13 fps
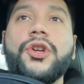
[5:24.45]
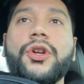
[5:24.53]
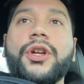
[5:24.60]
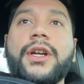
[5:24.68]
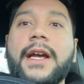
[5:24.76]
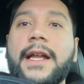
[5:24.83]

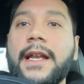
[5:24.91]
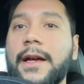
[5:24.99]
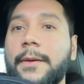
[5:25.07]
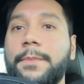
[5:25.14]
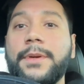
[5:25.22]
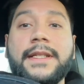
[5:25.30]
you're
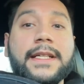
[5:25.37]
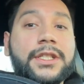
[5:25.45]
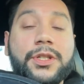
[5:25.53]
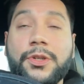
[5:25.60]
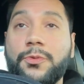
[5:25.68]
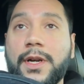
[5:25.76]
gonna
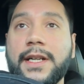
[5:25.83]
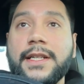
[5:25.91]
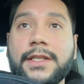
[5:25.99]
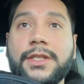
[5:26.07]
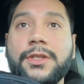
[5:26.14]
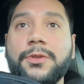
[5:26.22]
potentially run
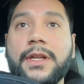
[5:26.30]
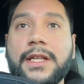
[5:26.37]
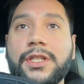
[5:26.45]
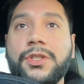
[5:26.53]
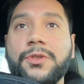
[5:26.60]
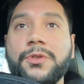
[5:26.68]
into
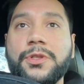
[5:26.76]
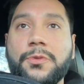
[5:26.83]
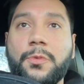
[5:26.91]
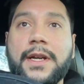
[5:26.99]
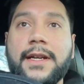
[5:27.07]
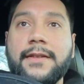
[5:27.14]

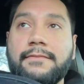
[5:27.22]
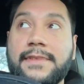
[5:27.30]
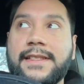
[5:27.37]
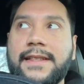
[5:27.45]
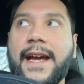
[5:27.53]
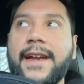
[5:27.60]
issues
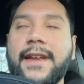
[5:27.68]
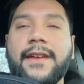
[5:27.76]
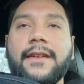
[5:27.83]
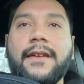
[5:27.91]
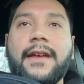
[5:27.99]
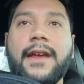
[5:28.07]
with
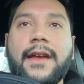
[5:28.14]
sliding.